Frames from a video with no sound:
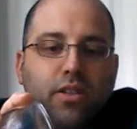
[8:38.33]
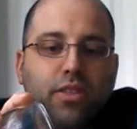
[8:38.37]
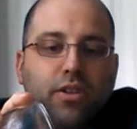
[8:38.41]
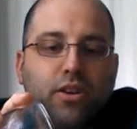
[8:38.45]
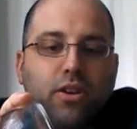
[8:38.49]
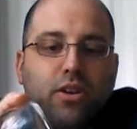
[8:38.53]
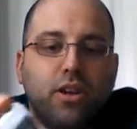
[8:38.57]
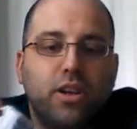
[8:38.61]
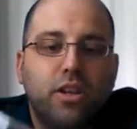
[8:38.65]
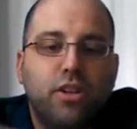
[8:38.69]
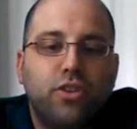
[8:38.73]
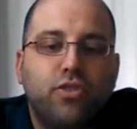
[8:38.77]

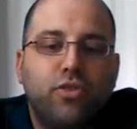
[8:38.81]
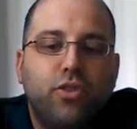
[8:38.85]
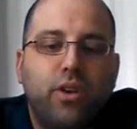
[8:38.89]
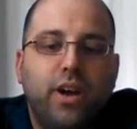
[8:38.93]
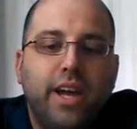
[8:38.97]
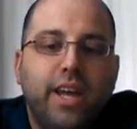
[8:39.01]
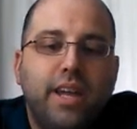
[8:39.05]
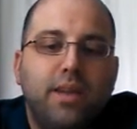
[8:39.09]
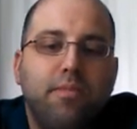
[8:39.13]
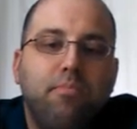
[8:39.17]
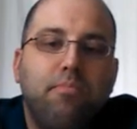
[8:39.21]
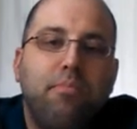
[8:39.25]
They're going to
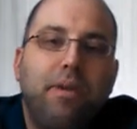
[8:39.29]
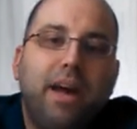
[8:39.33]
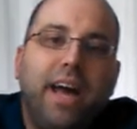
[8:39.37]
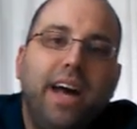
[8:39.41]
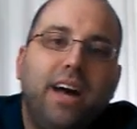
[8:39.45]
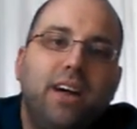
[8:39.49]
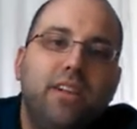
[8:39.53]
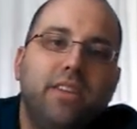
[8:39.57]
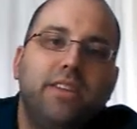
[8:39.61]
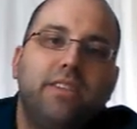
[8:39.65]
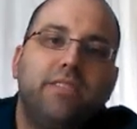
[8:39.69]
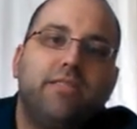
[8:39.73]
try and
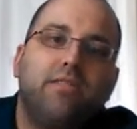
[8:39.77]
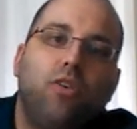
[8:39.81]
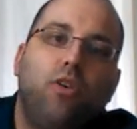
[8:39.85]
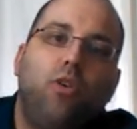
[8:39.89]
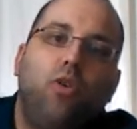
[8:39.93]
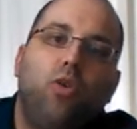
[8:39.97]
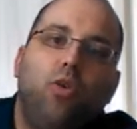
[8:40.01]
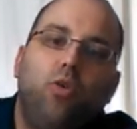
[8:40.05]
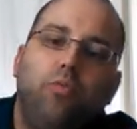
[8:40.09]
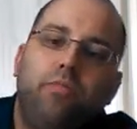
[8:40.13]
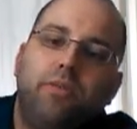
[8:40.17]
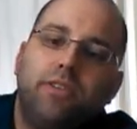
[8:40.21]
balance. A
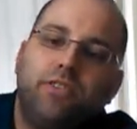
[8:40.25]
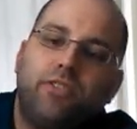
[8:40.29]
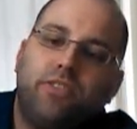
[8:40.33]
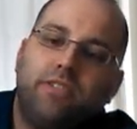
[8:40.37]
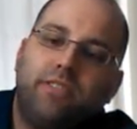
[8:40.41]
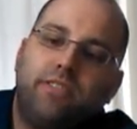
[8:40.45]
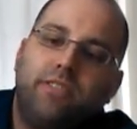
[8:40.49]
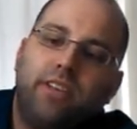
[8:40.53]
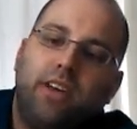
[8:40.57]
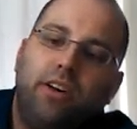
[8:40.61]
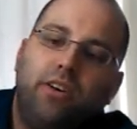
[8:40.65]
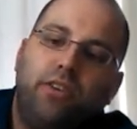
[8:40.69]
whole bunch
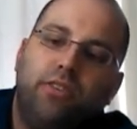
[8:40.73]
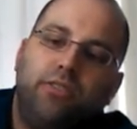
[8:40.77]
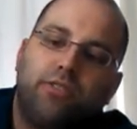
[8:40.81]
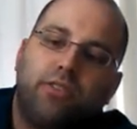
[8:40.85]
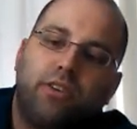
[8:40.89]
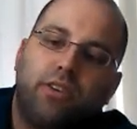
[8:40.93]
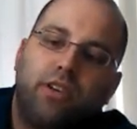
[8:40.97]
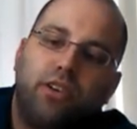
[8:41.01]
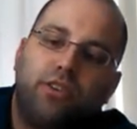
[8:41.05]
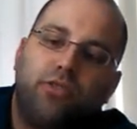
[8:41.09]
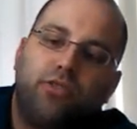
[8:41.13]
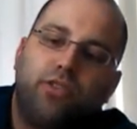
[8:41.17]
of cells
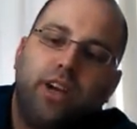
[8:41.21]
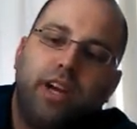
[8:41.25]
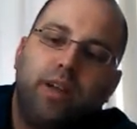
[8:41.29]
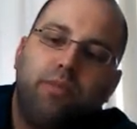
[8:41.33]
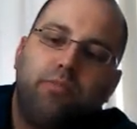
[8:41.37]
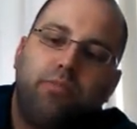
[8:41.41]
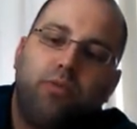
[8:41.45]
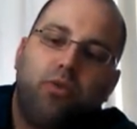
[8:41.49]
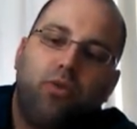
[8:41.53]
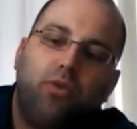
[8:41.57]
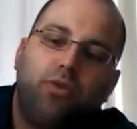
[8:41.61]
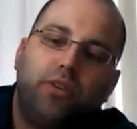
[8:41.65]
are going to try
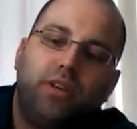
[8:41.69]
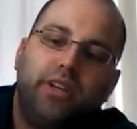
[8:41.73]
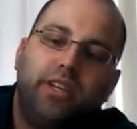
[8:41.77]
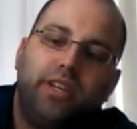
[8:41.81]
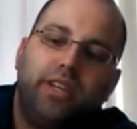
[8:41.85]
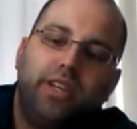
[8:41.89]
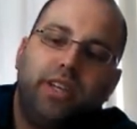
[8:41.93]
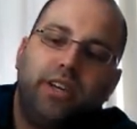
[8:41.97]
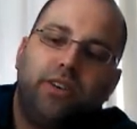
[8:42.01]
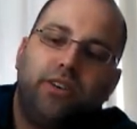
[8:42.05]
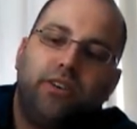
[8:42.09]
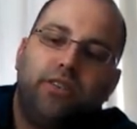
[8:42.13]
and pour
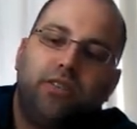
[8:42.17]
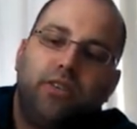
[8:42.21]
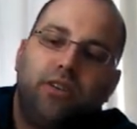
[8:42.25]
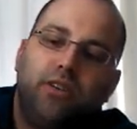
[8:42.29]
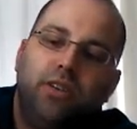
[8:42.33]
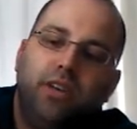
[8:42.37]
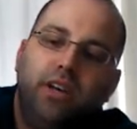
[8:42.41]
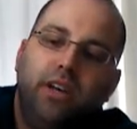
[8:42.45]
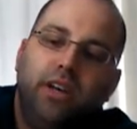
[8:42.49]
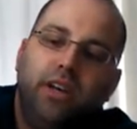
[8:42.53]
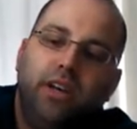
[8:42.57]
in here.